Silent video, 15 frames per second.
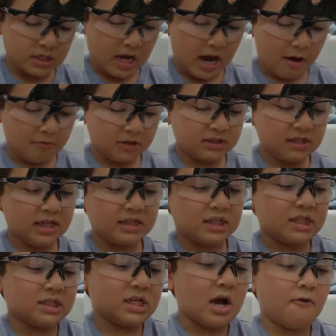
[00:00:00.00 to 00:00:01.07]
I wish like
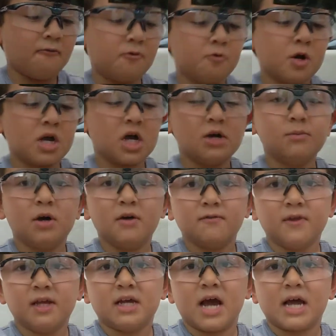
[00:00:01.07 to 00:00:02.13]
this cover would come off,
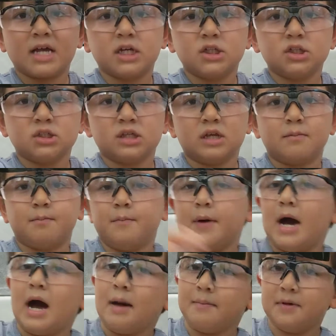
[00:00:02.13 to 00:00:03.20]
like I can just like
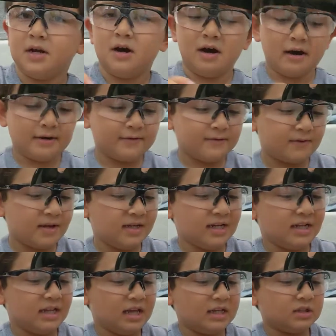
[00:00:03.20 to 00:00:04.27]
pop it off and
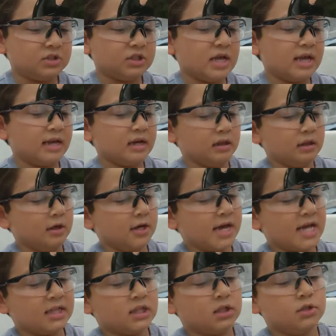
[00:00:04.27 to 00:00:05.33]
then like take a look
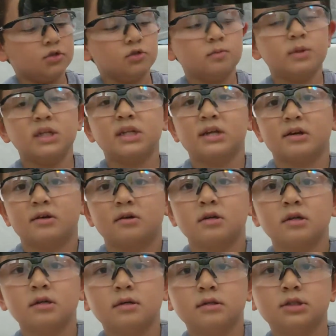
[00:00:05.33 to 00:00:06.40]
at the tube in there.
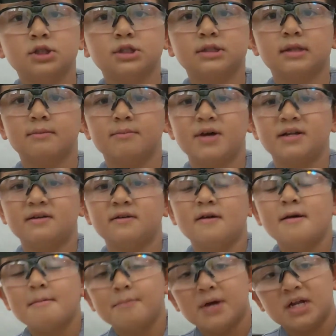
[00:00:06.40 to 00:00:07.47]
Just a
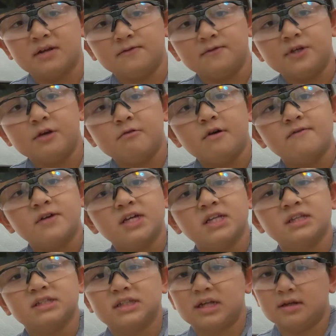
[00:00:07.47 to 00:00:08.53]
better view of it
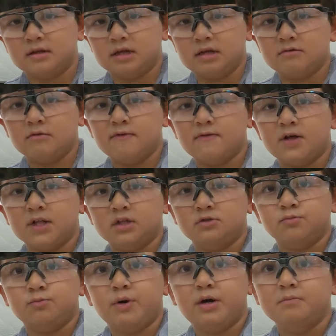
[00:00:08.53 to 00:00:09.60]
instead of like with all
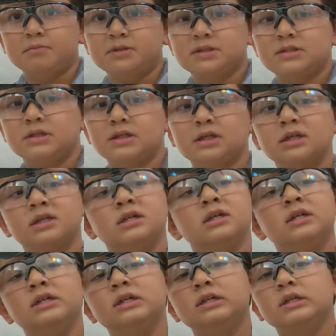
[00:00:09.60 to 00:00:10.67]
those bumps
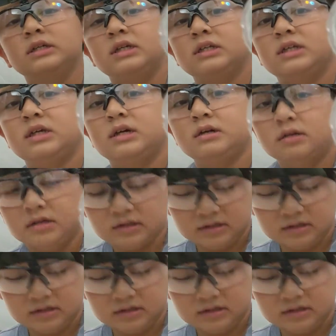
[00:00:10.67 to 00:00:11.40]
in there.